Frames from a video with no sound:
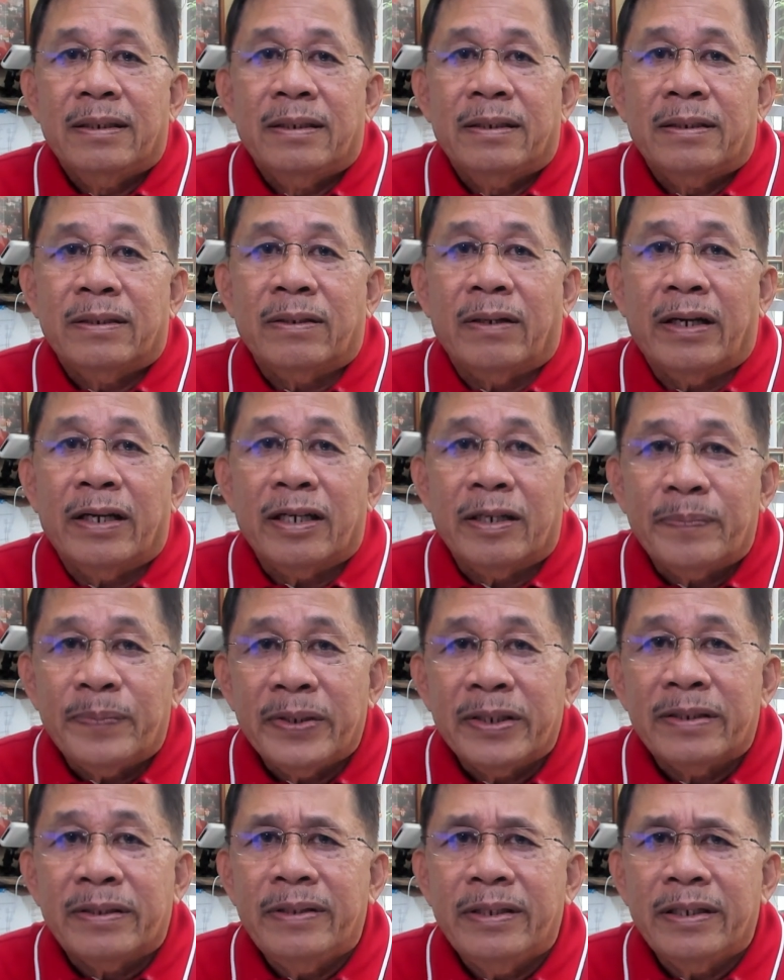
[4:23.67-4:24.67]
So I
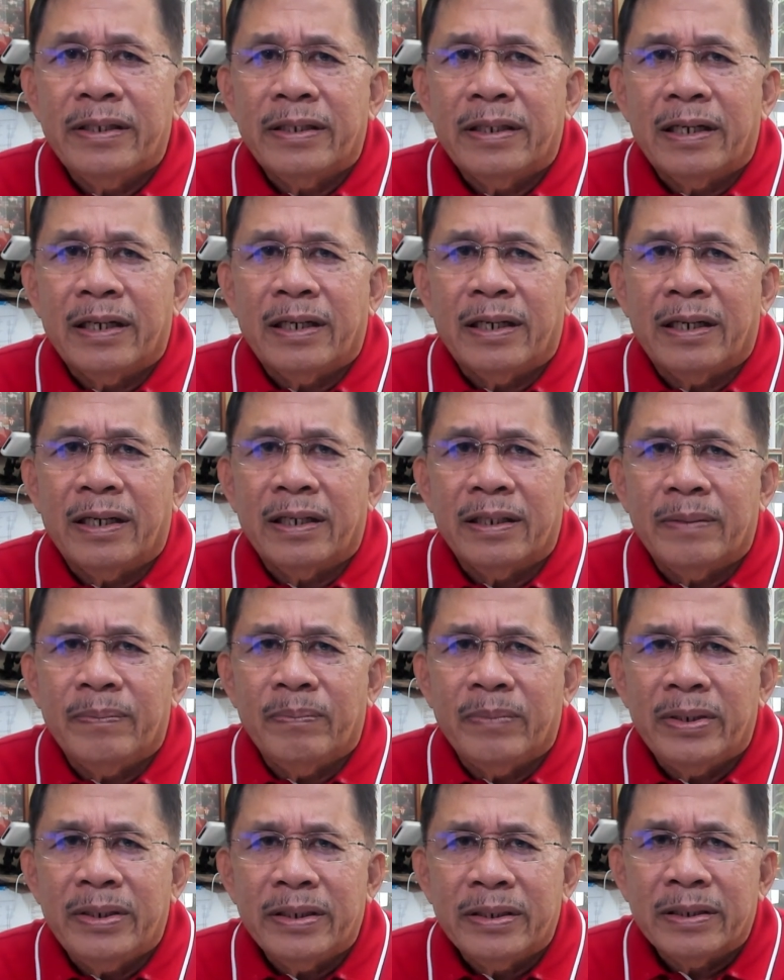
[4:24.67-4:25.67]
repeat, the
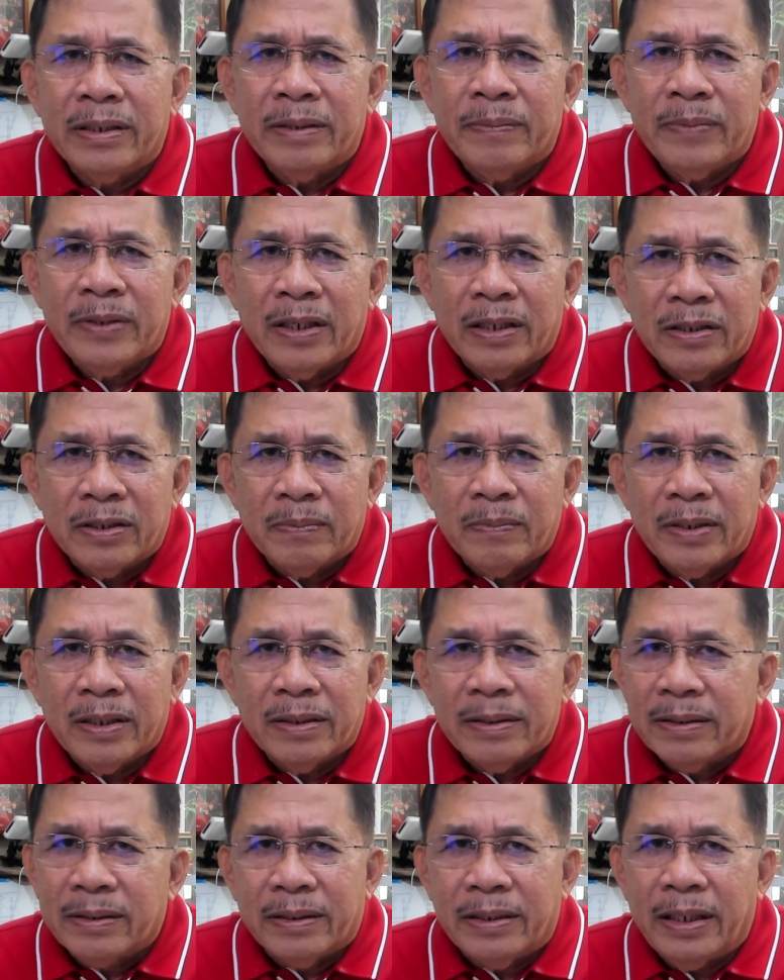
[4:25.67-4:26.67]
administrative
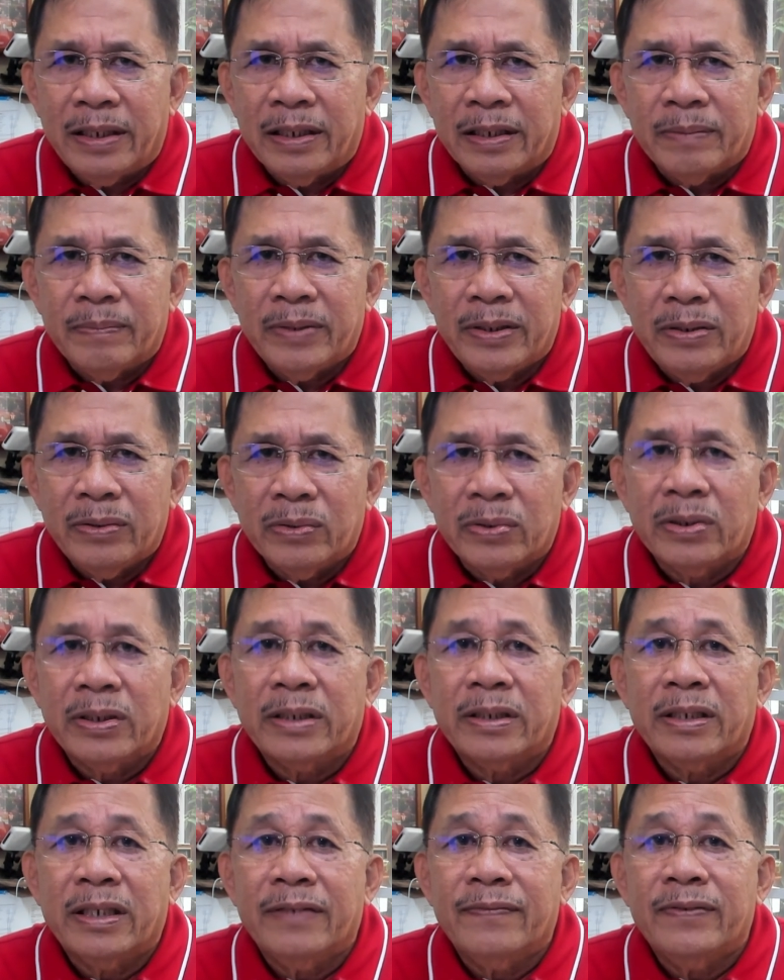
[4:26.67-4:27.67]
judgment cannot be used
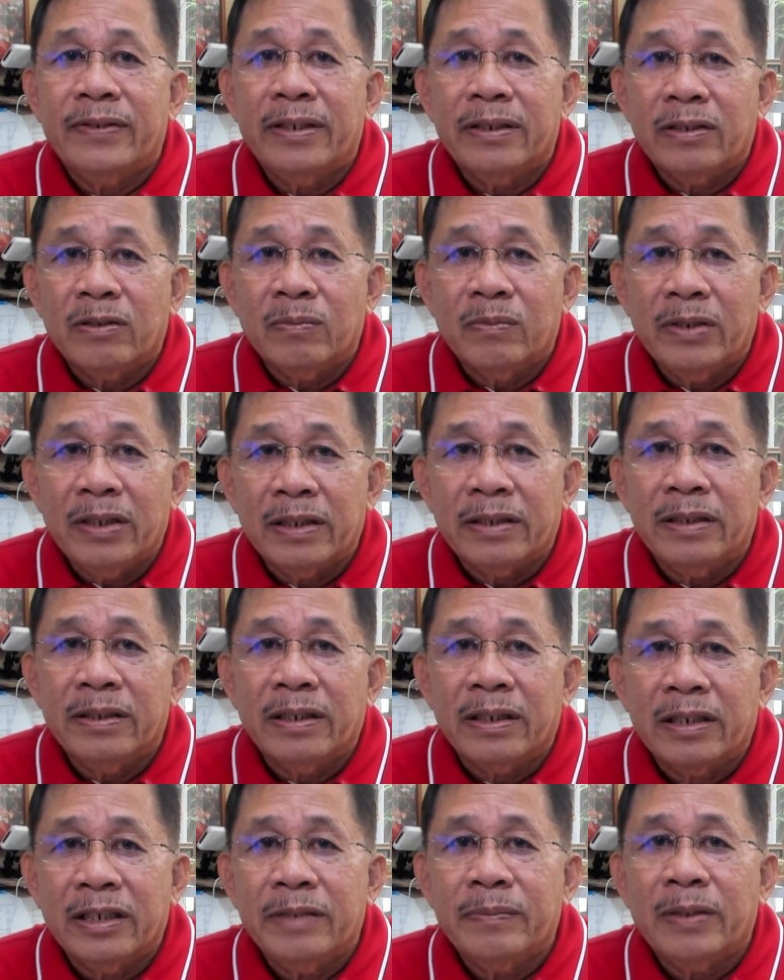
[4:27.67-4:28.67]
as evidence of guilt in
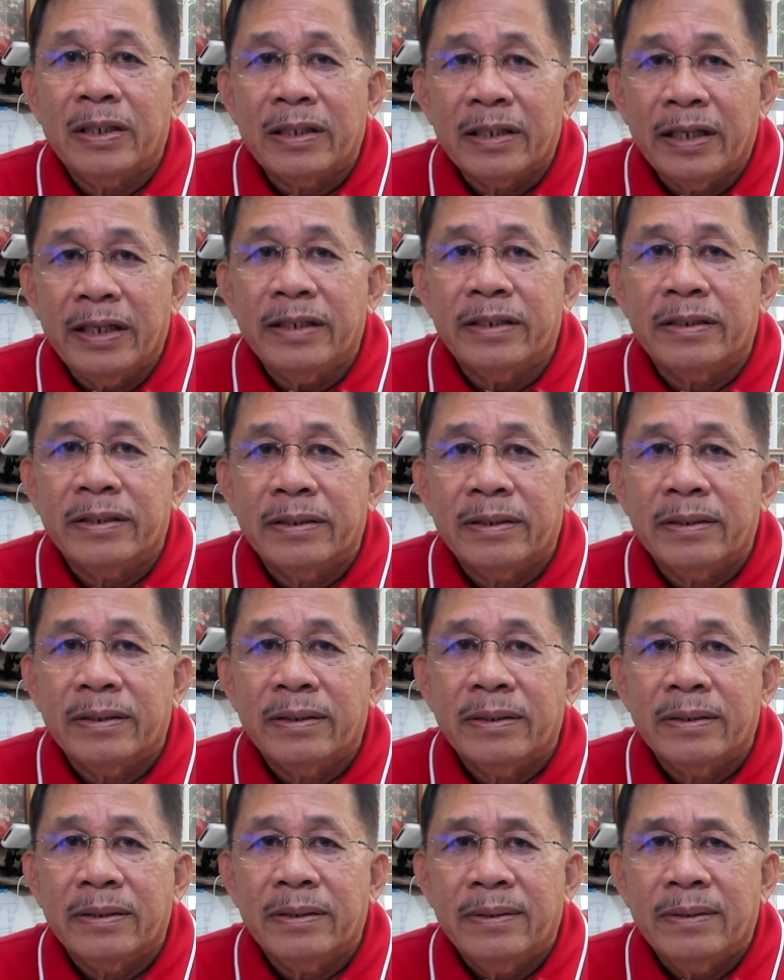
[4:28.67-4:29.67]
the criminal case.
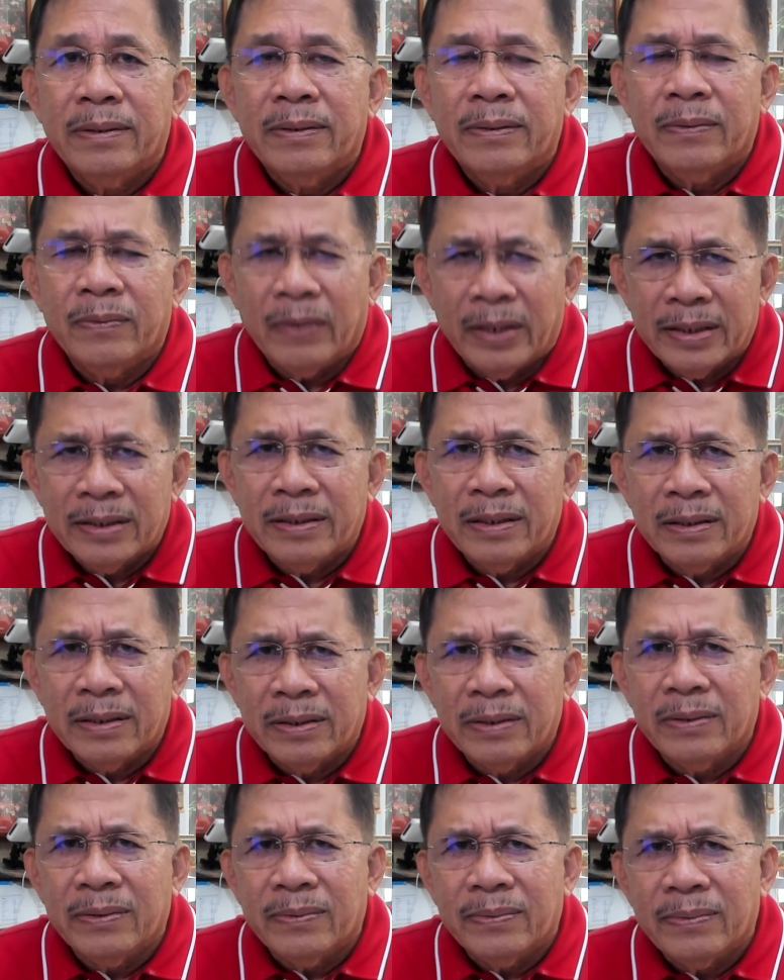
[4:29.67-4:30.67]
Why is that
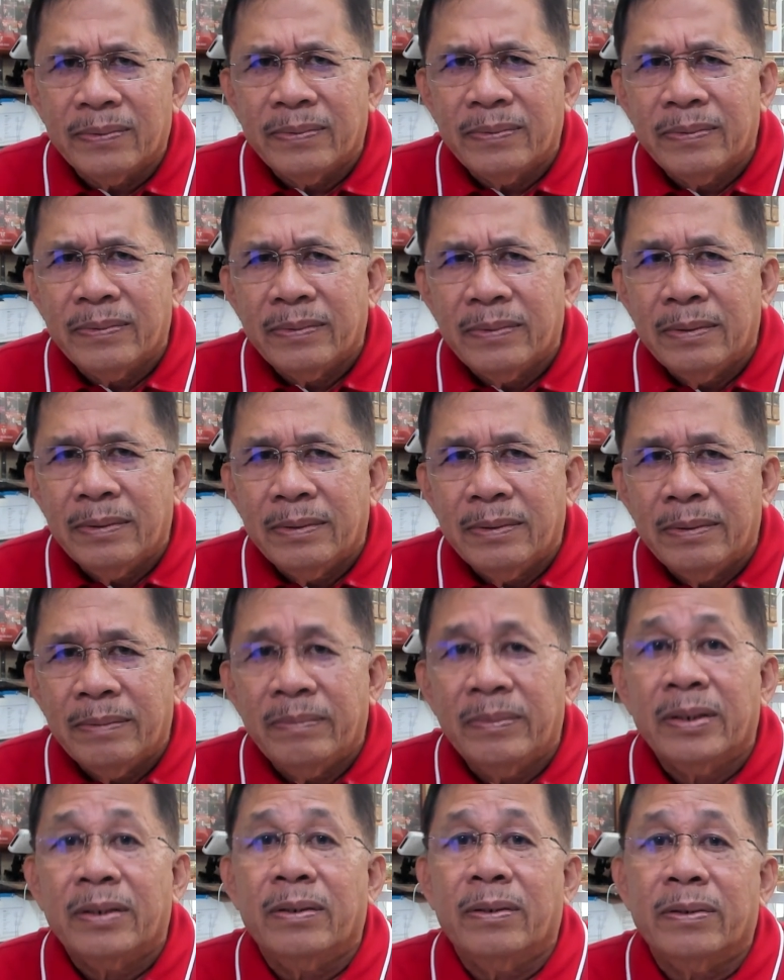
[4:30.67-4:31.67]
so?
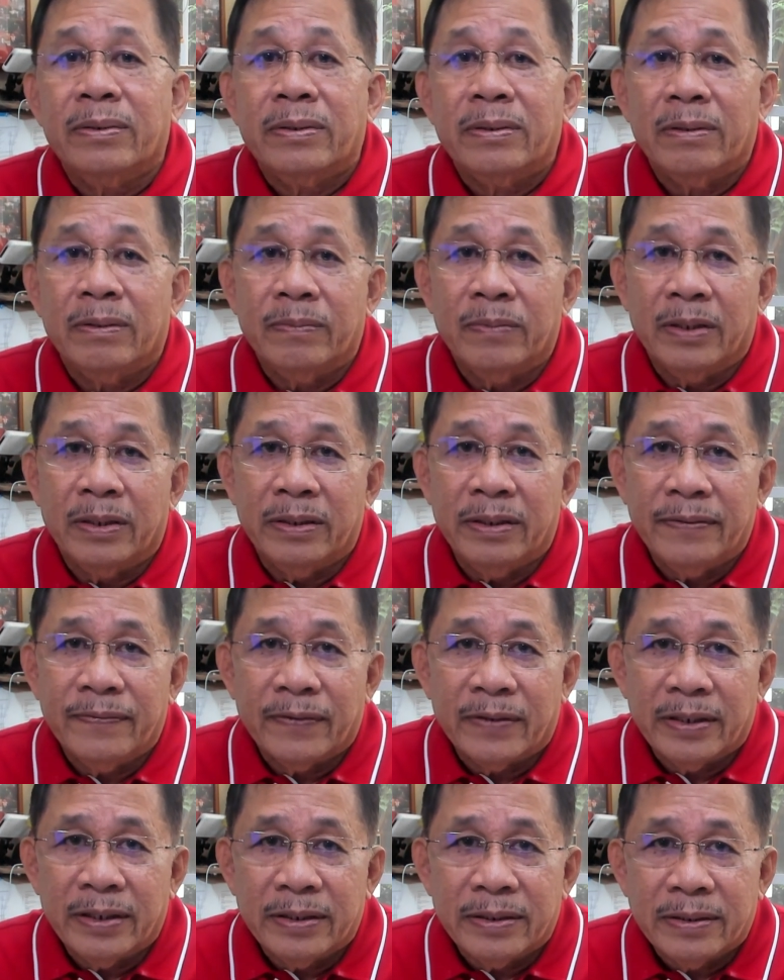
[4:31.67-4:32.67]
Because of the
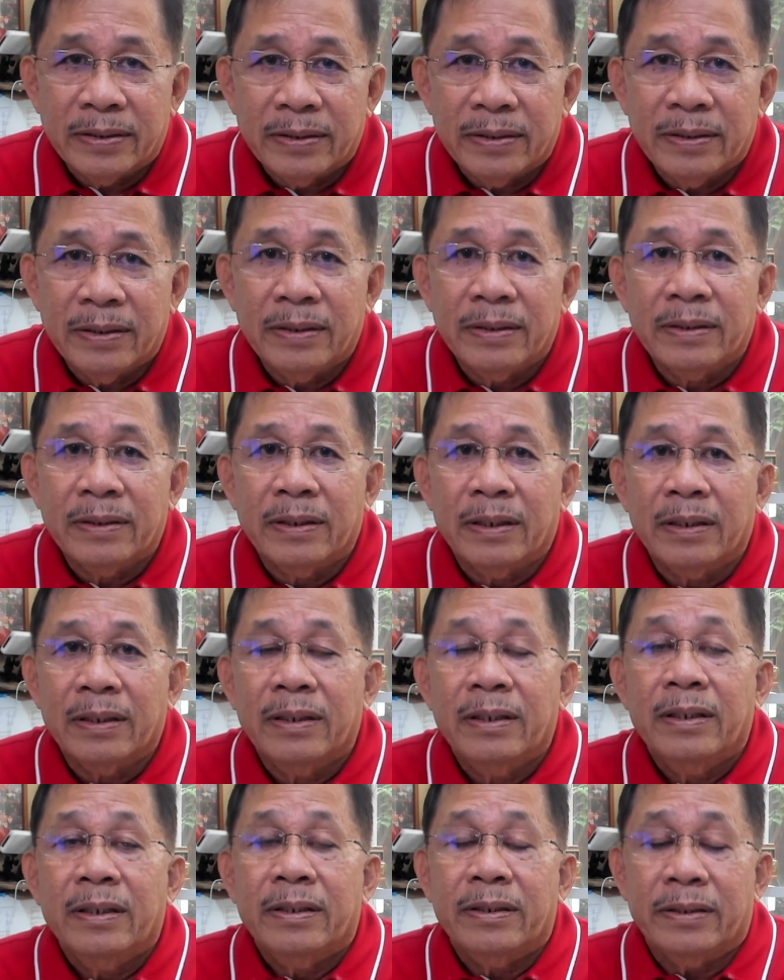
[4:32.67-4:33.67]
difference in the
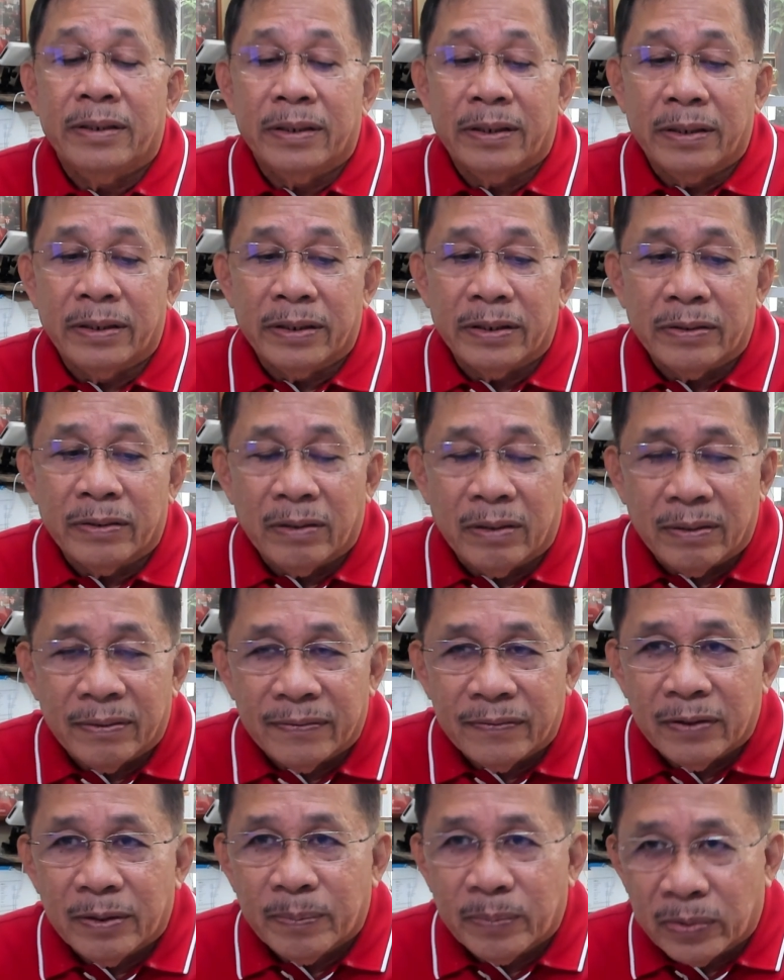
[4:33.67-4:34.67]
degree
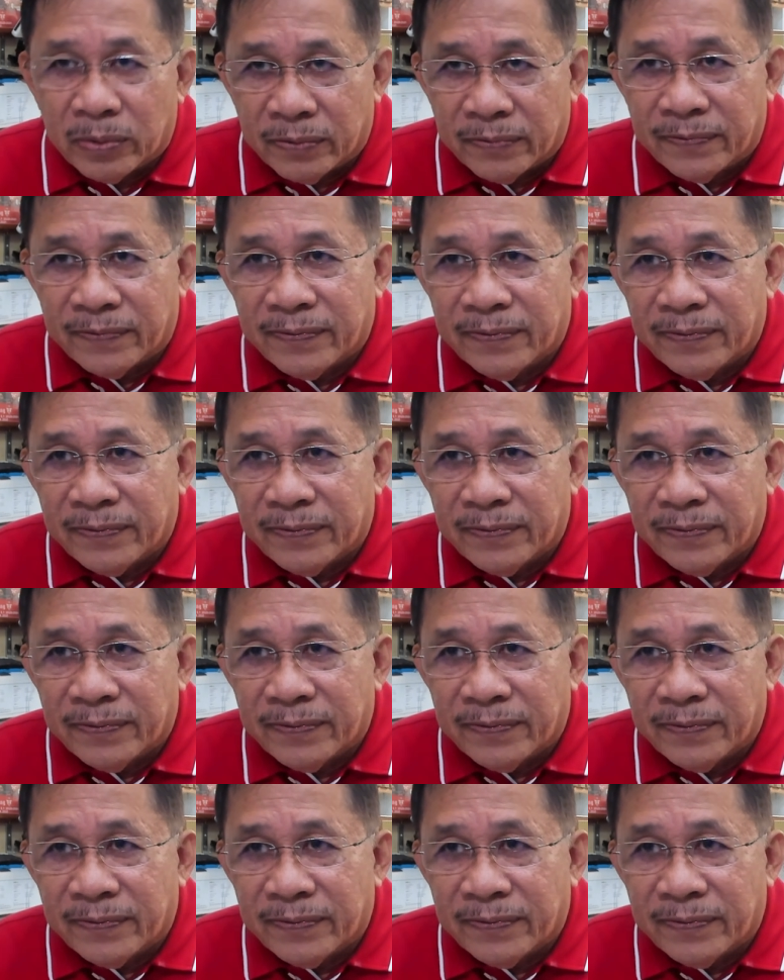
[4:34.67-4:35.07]
of proof.